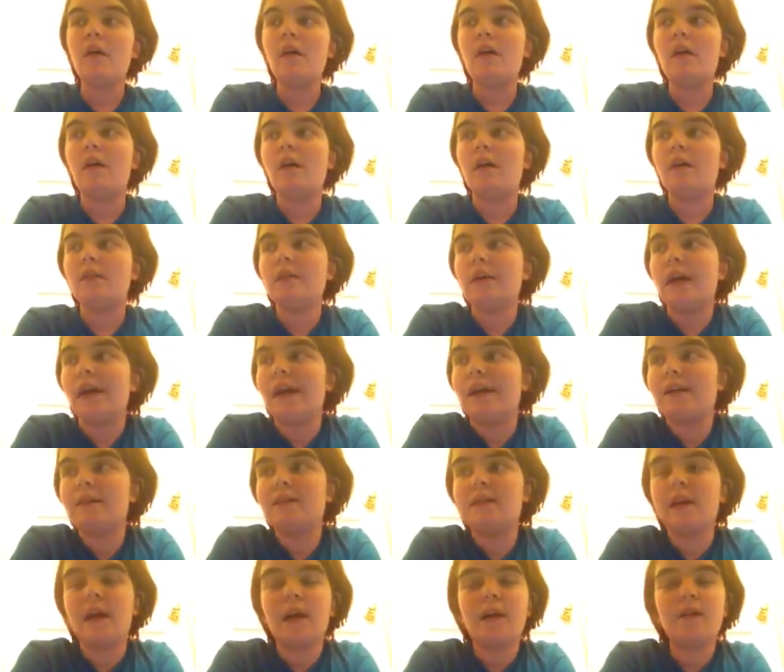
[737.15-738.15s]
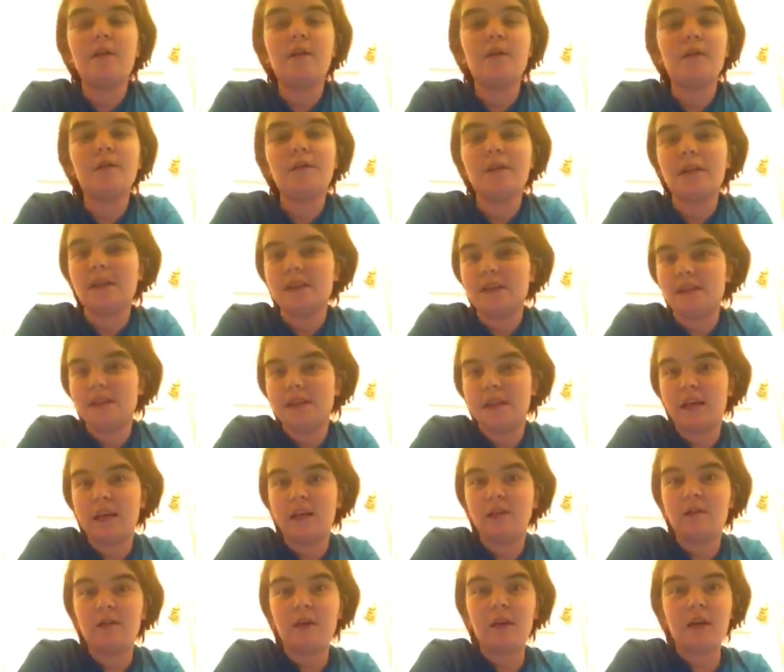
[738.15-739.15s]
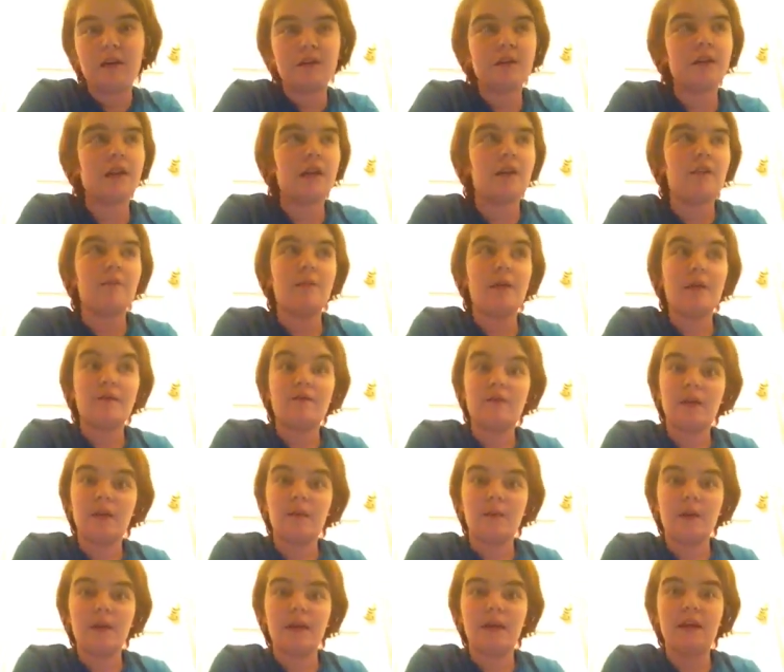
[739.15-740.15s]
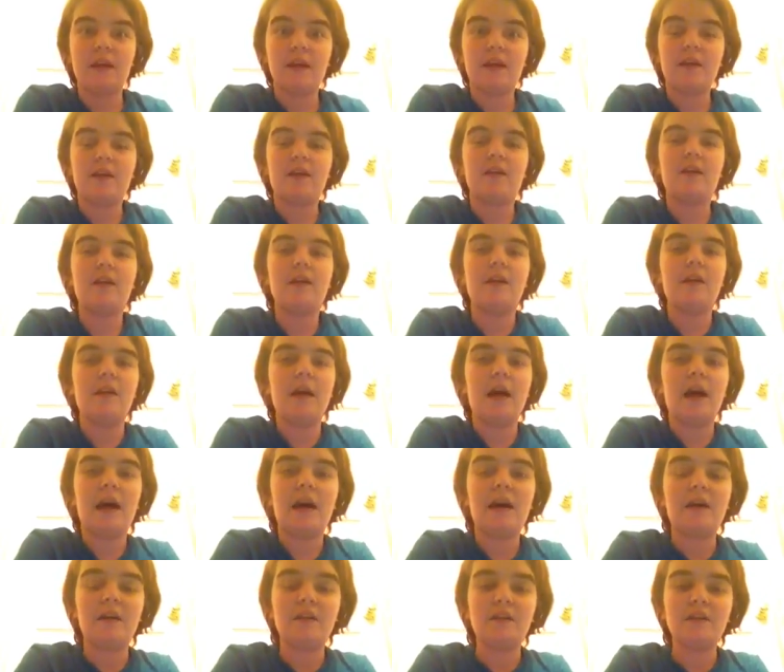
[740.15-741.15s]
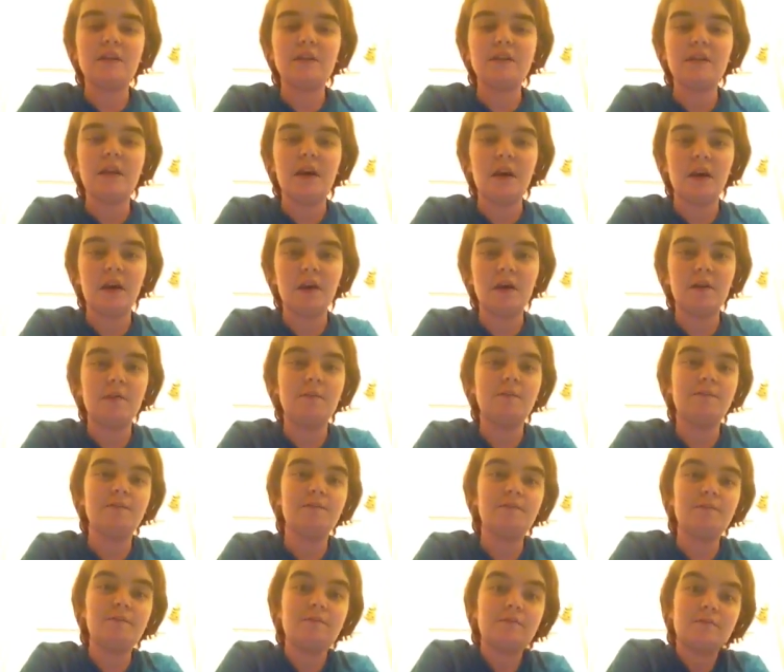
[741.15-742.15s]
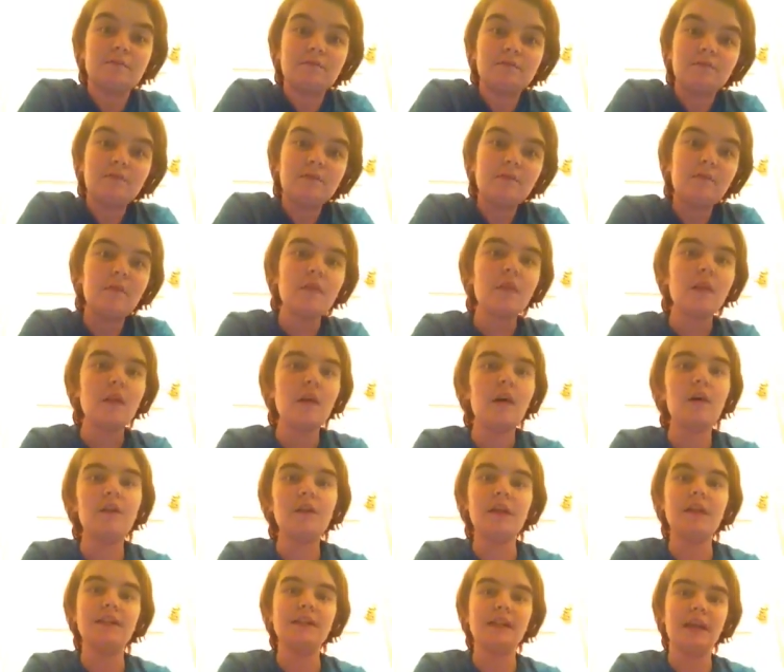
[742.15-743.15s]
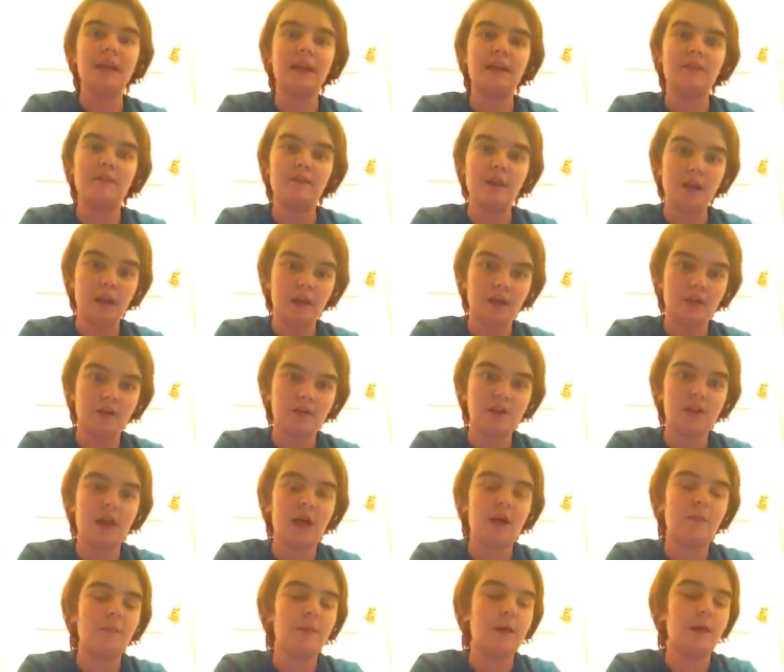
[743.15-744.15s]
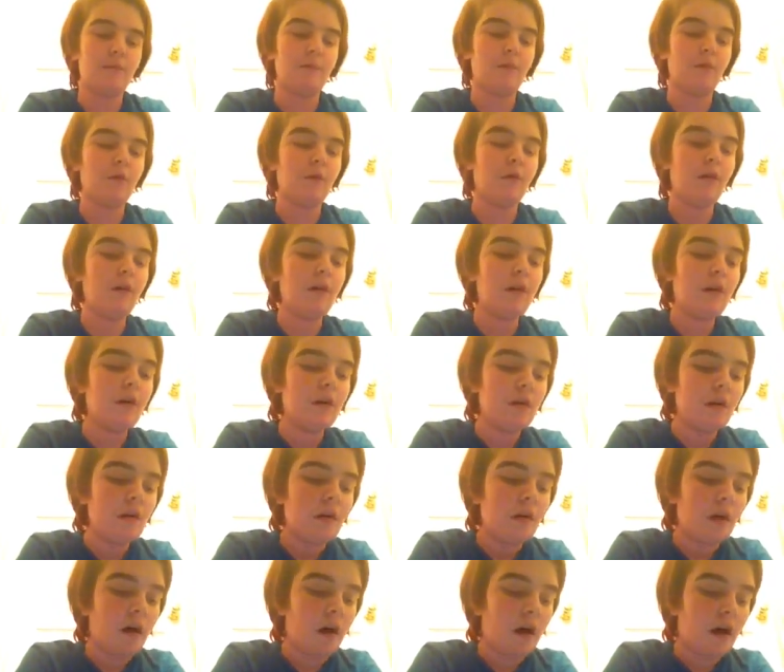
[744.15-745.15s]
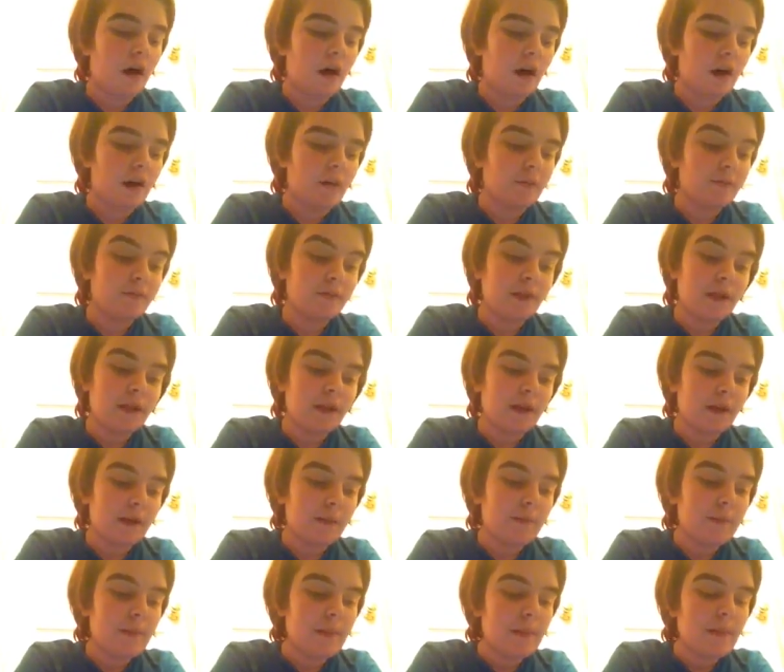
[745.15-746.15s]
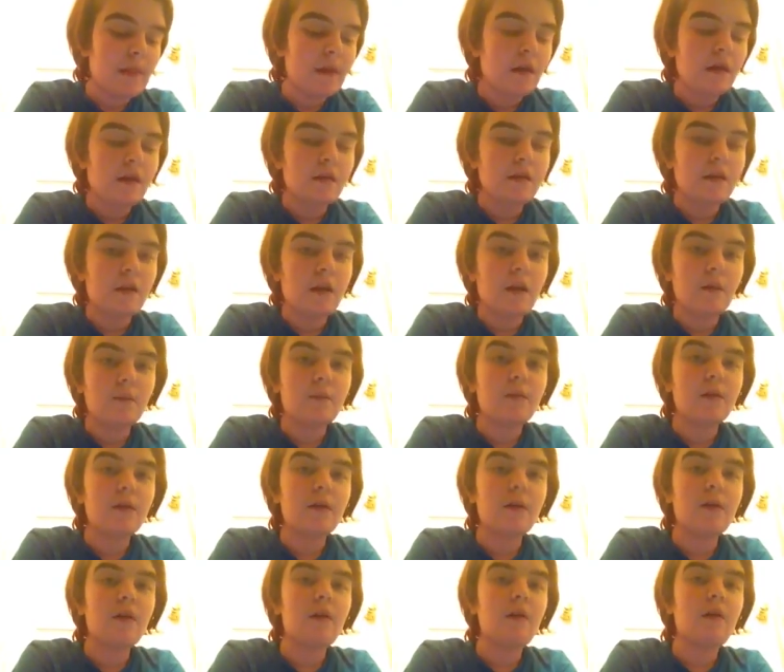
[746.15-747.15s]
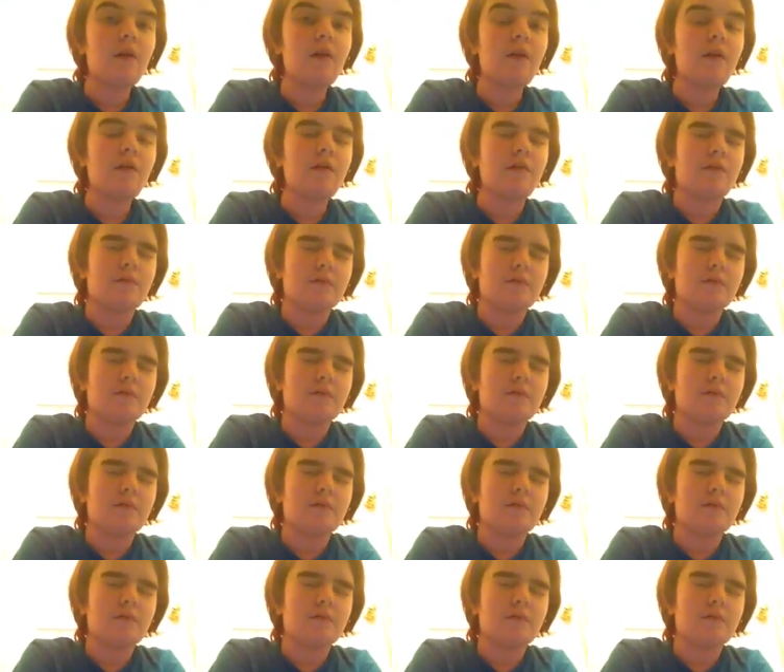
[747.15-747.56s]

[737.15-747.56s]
Uh, like I say, I don't really see anyone outside of my family here in the house, um, unless I like video chat people. Um, yeah, number,